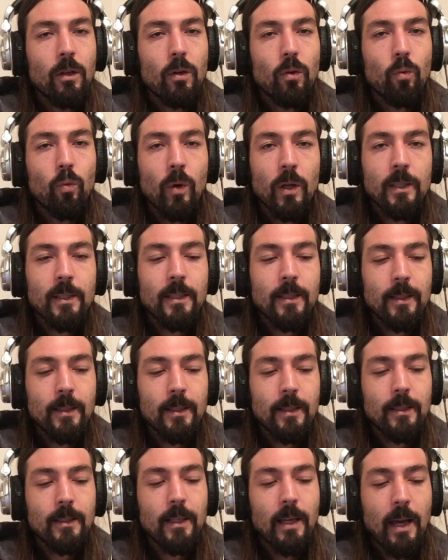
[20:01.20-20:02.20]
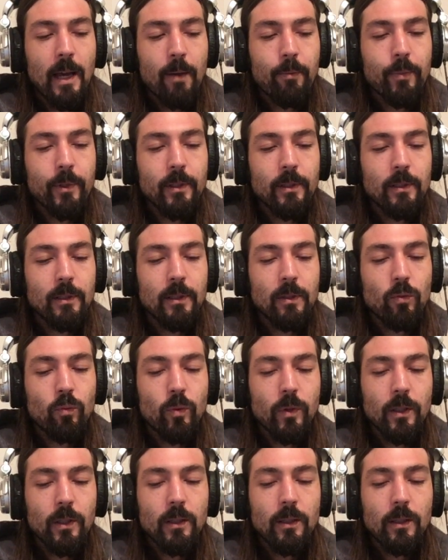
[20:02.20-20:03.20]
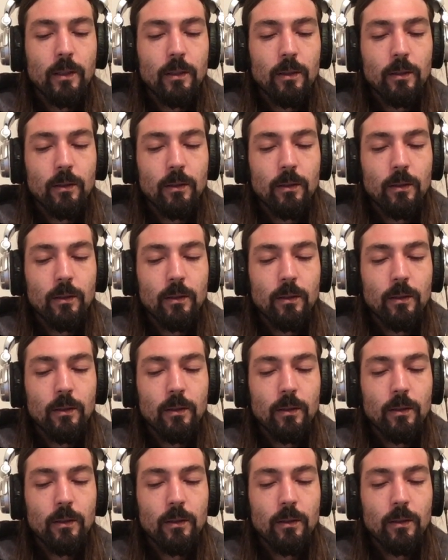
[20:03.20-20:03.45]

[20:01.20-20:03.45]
once this happens and we